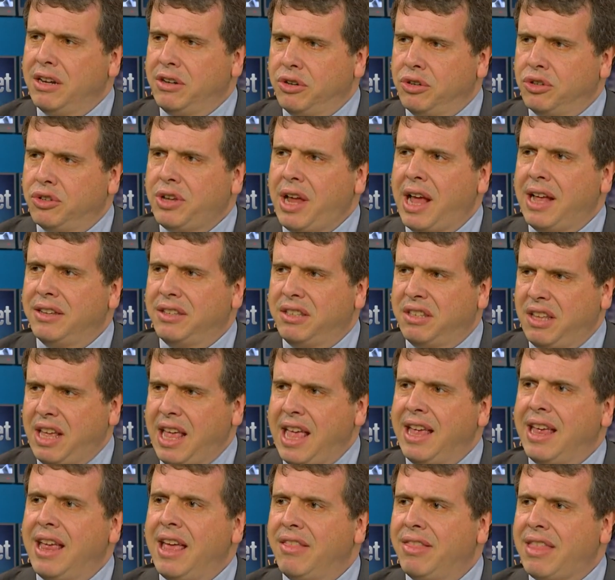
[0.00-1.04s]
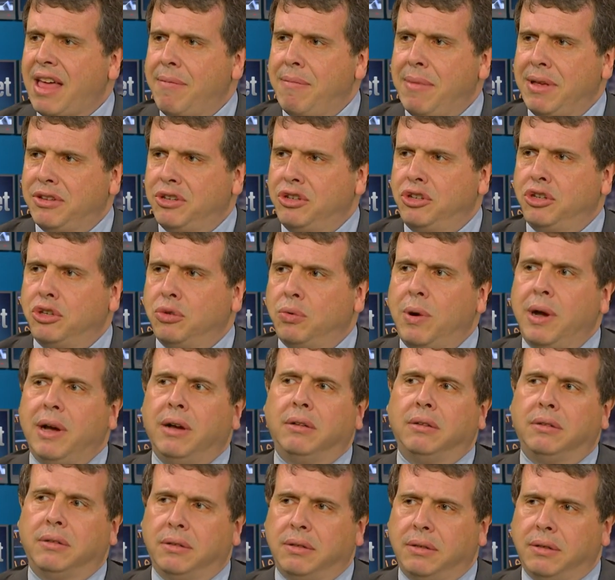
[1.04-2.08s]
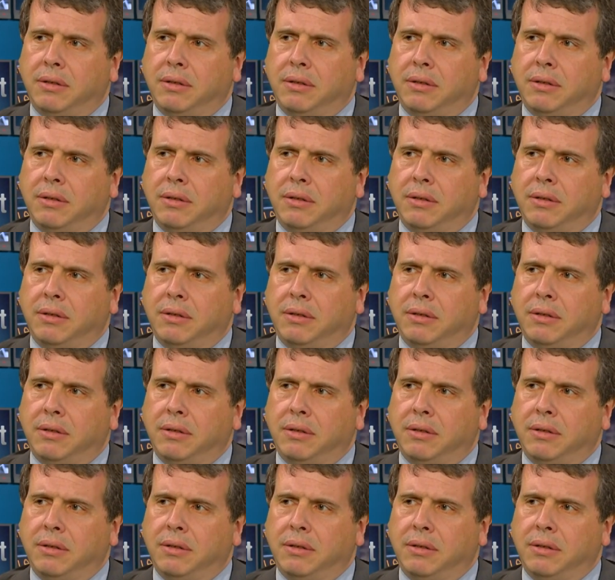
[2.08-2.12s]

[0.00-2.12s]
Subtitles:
understands that they get that message as well.